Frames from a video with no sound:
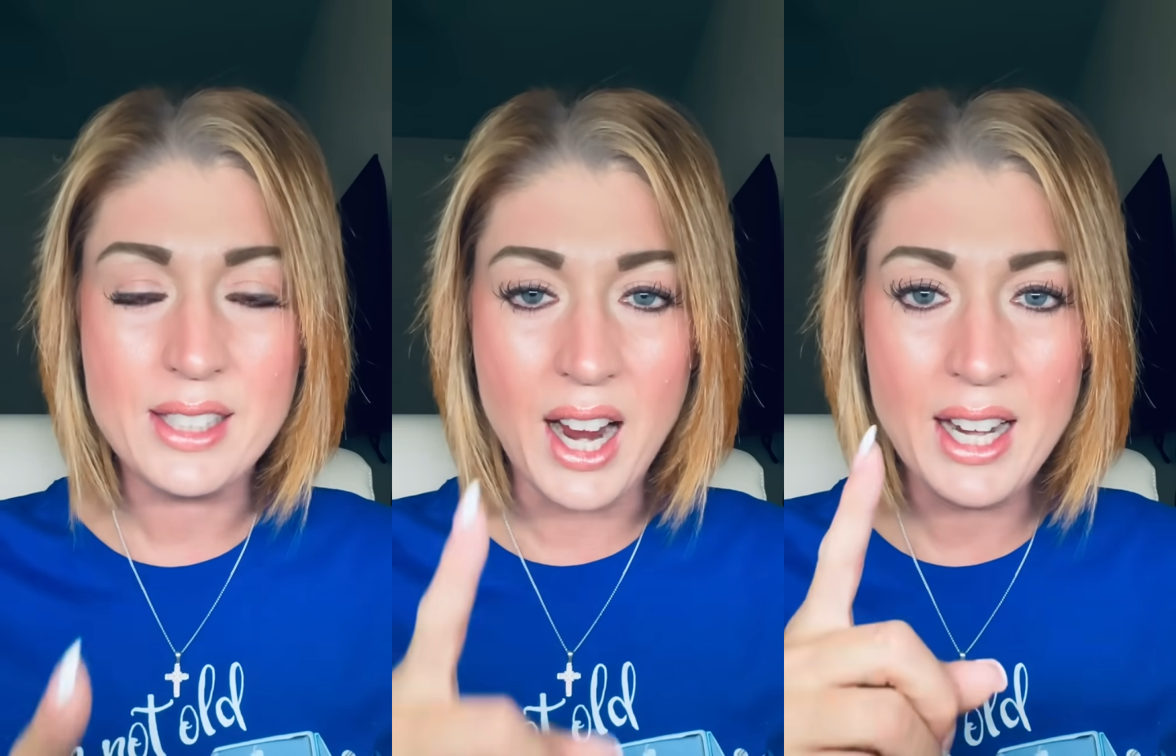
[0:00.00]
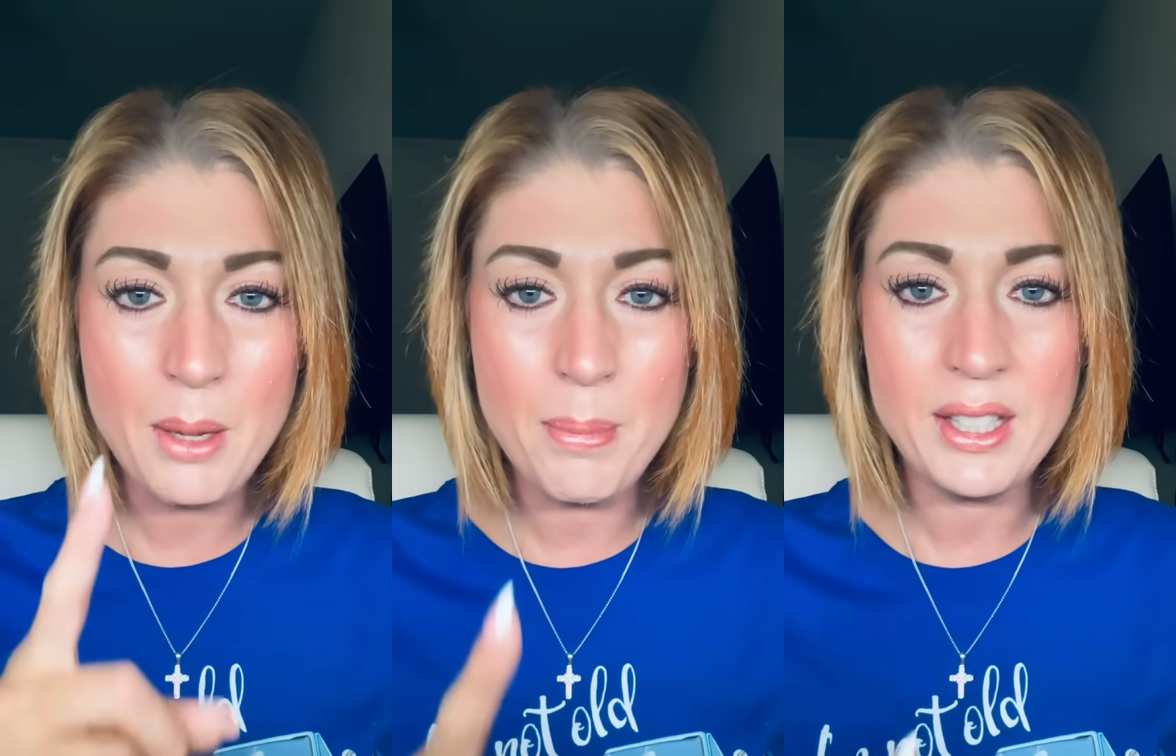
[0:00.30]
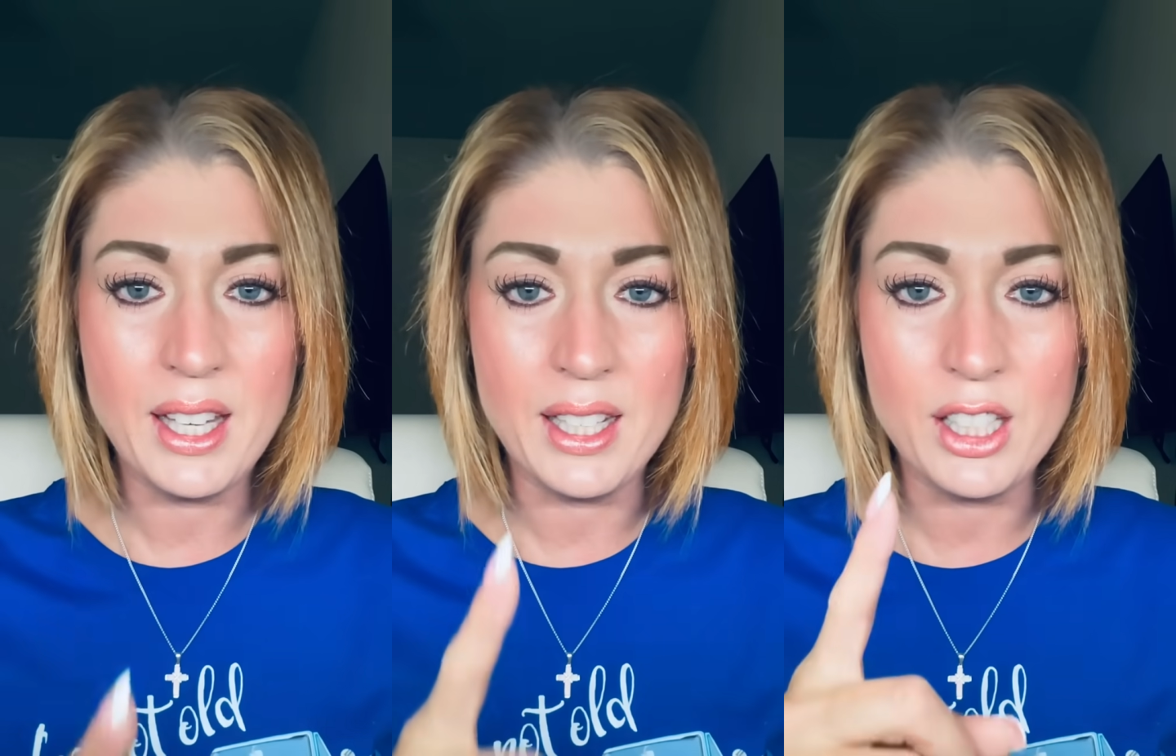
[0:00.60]
I am
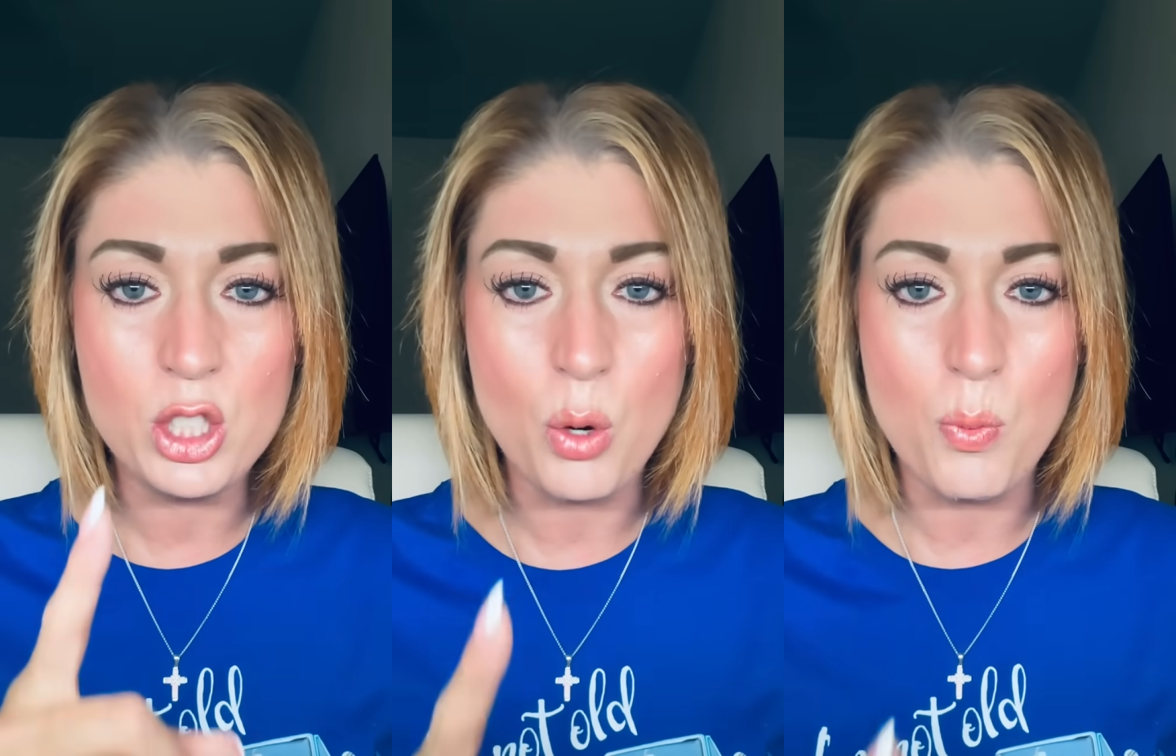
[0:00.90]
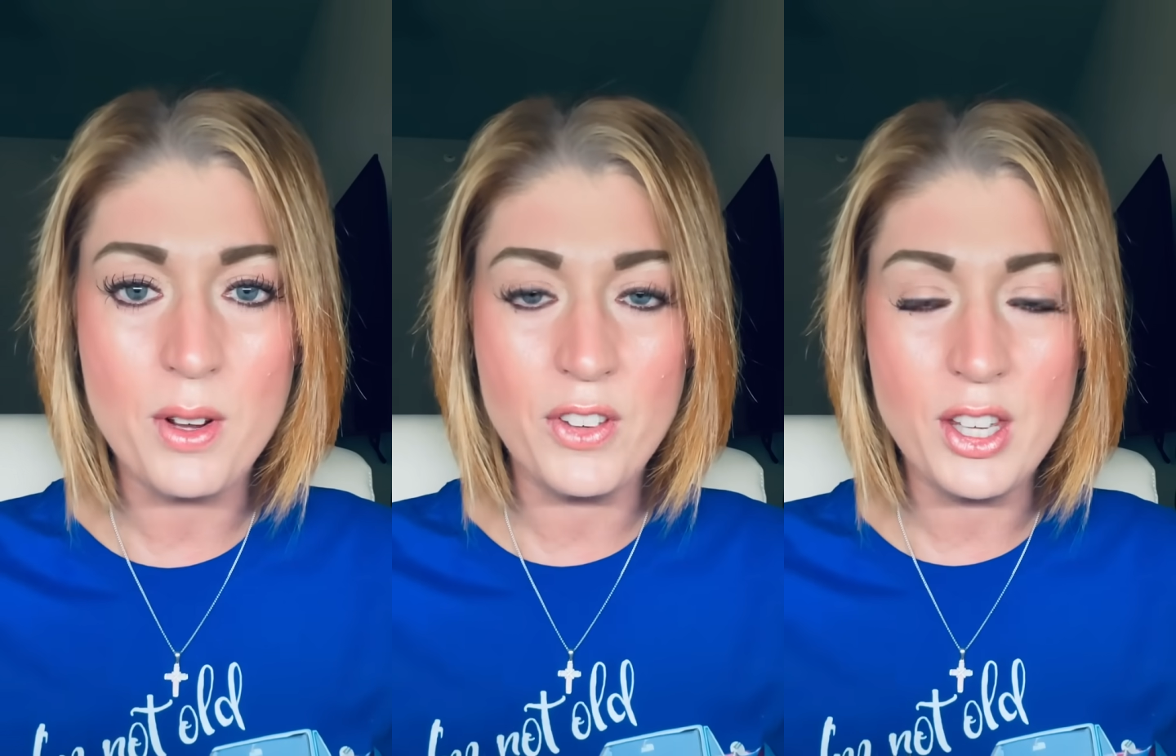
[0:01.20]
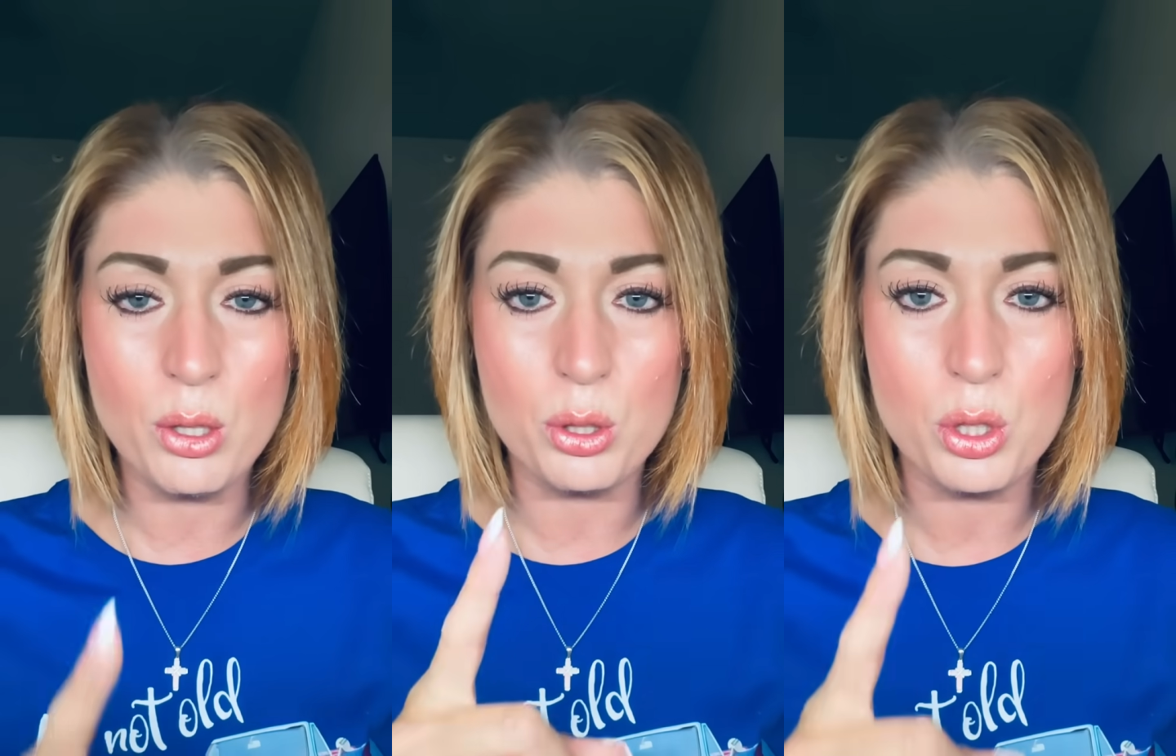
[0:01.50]
beginning to
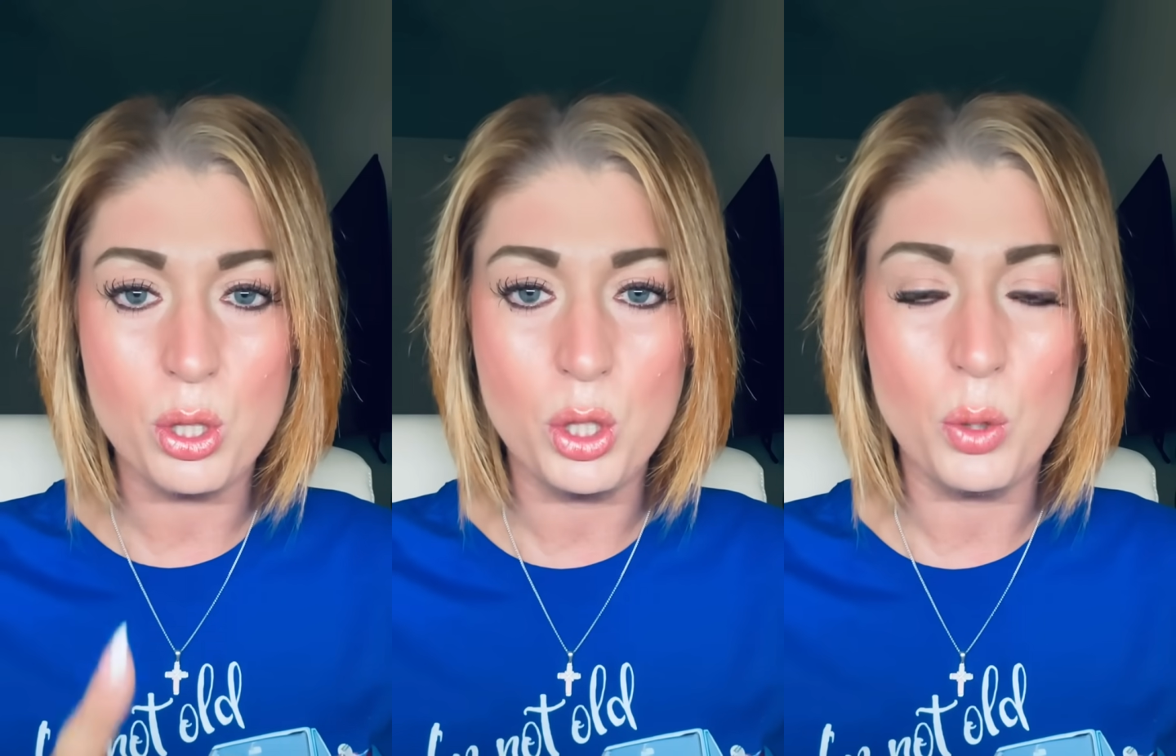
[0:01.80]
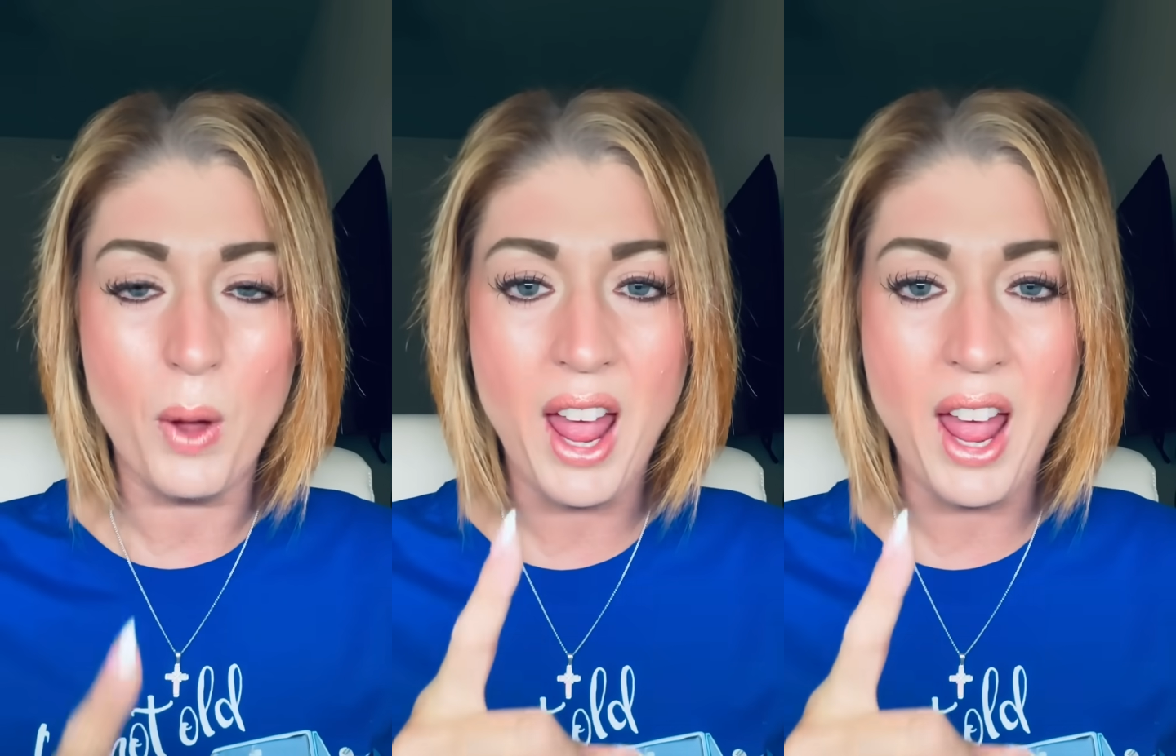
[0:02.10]
reveal to you